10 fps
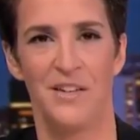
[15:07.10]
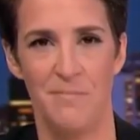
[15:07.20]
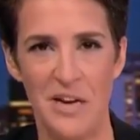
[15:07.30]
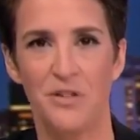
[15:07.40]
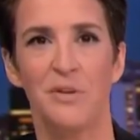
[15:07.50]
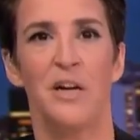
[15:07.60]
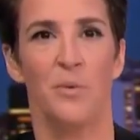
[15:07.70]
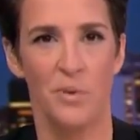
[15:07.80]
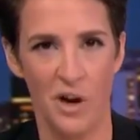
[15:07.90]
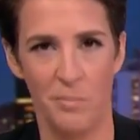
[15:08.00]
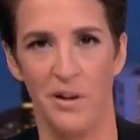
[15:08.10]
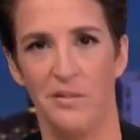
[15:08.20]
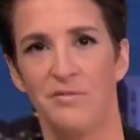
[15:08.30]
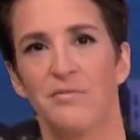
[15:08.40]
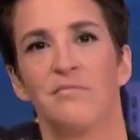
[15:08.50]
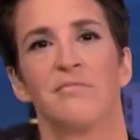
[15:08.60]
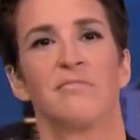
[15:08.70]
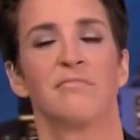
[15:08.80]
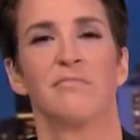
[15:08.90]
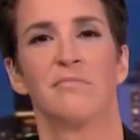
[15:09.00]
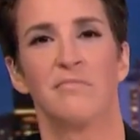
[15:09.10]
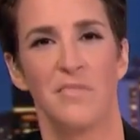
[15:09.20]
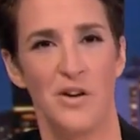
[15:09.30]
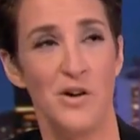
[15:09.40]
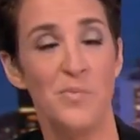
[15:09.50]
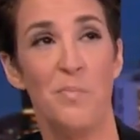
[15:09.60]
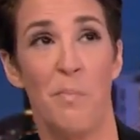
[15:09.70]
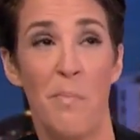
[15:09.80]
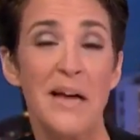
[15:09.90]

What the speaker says: Dmitry Ryabov, who